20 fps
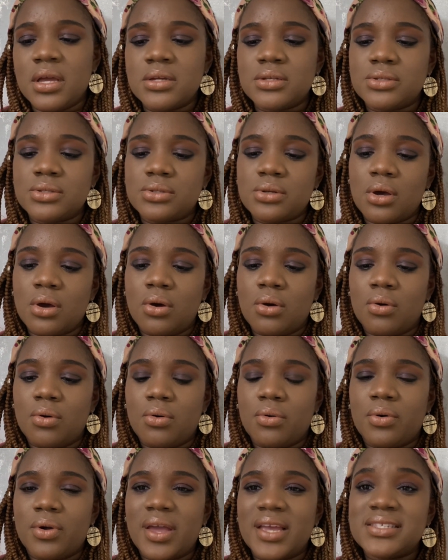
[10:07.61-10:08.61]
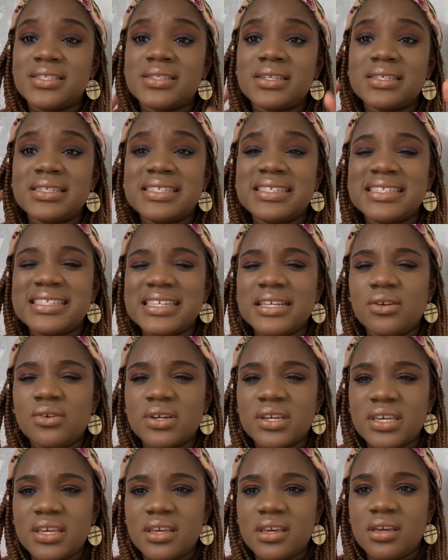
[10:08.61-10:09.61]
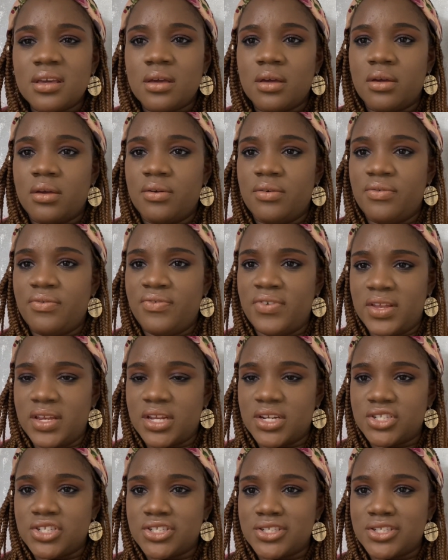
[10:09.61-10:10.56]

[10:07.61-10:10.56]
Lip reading: So it's a silky finish.